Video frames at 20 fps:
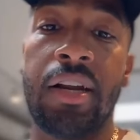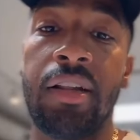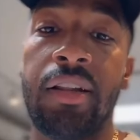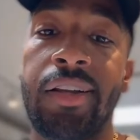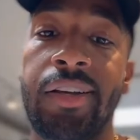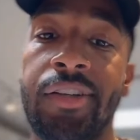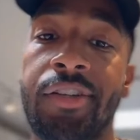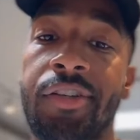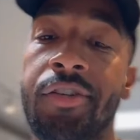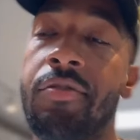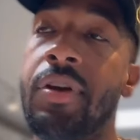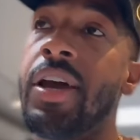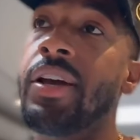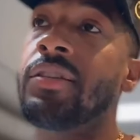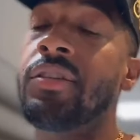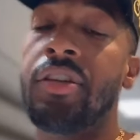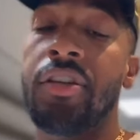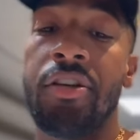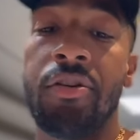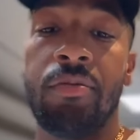Not unless you
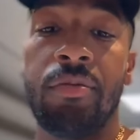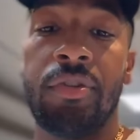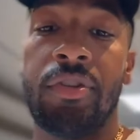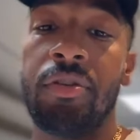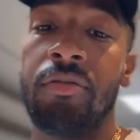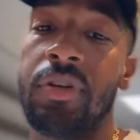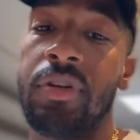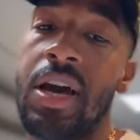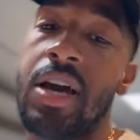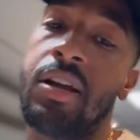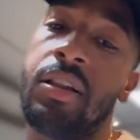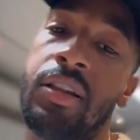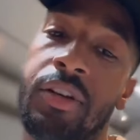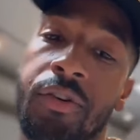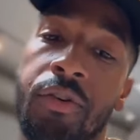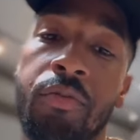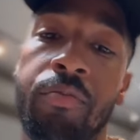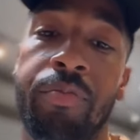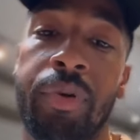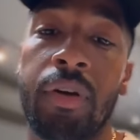executing too, not
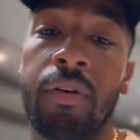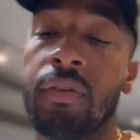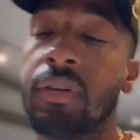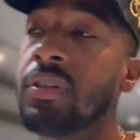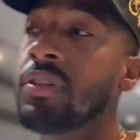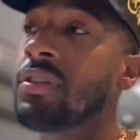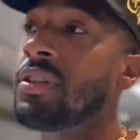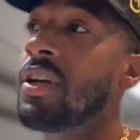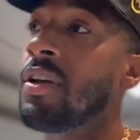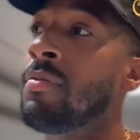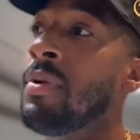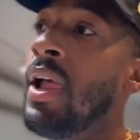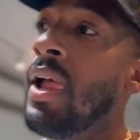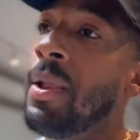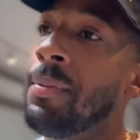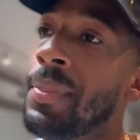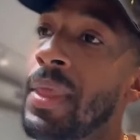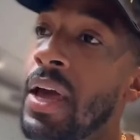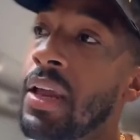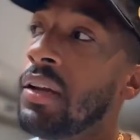unless you building
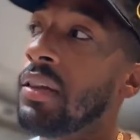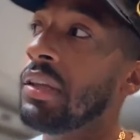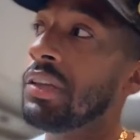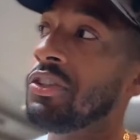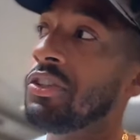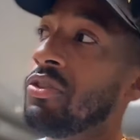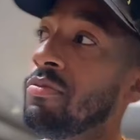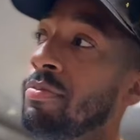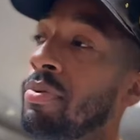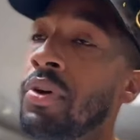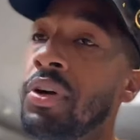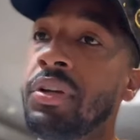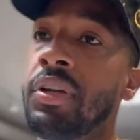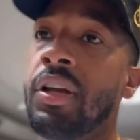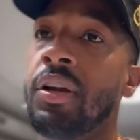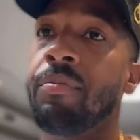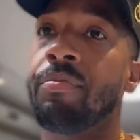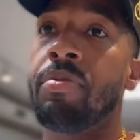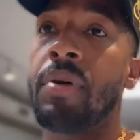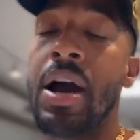something, not unless you
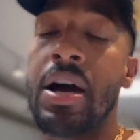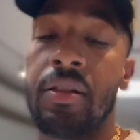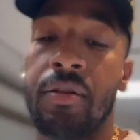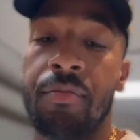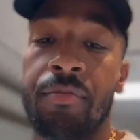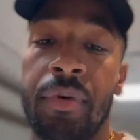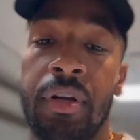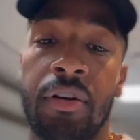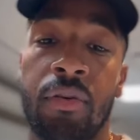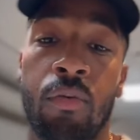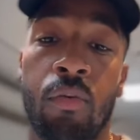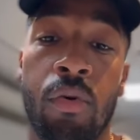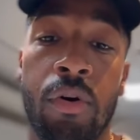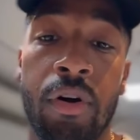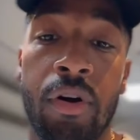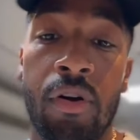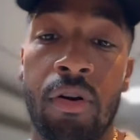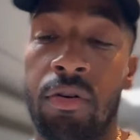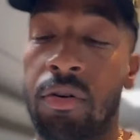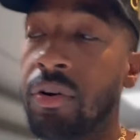pointing at a problem in the
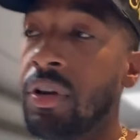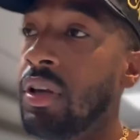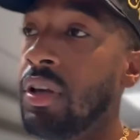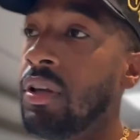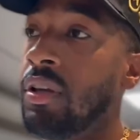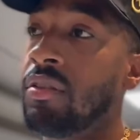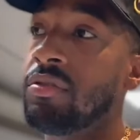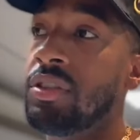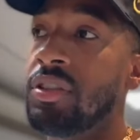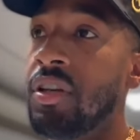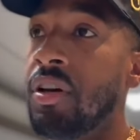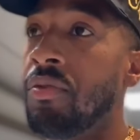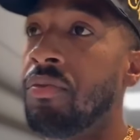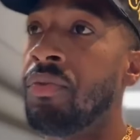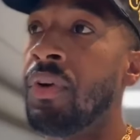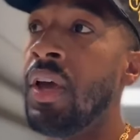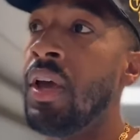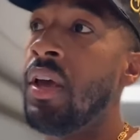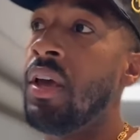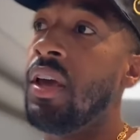world or in
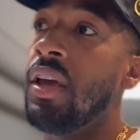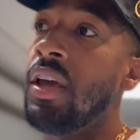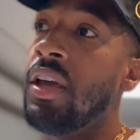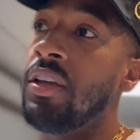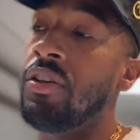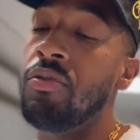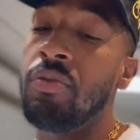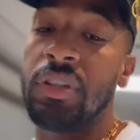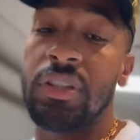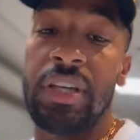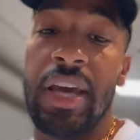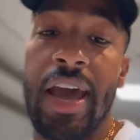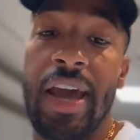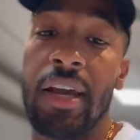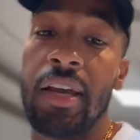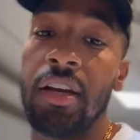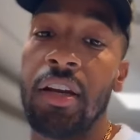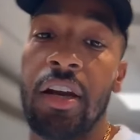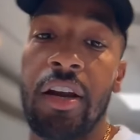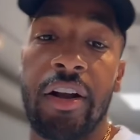yourself and you
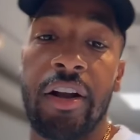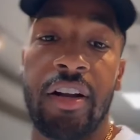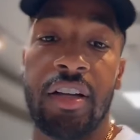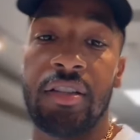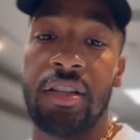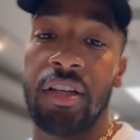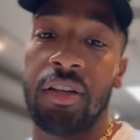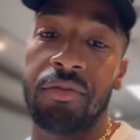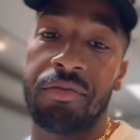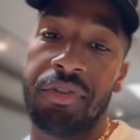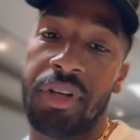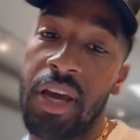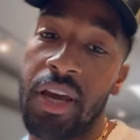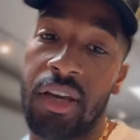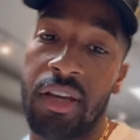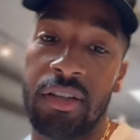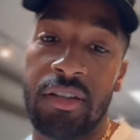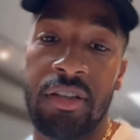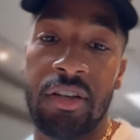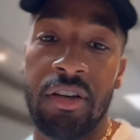attacking it every single
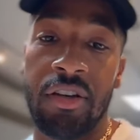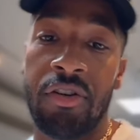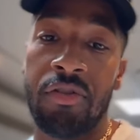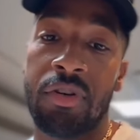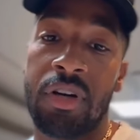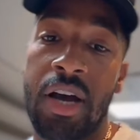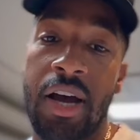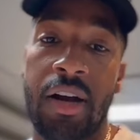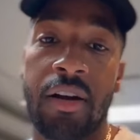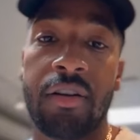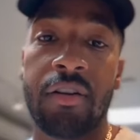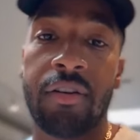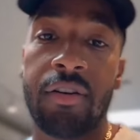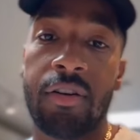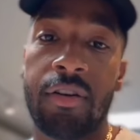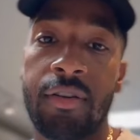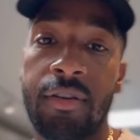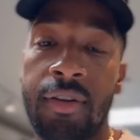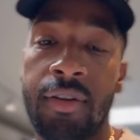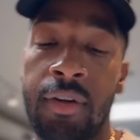day until you
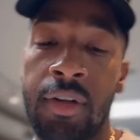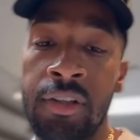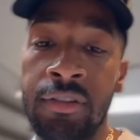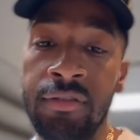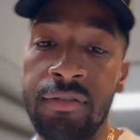conquer it.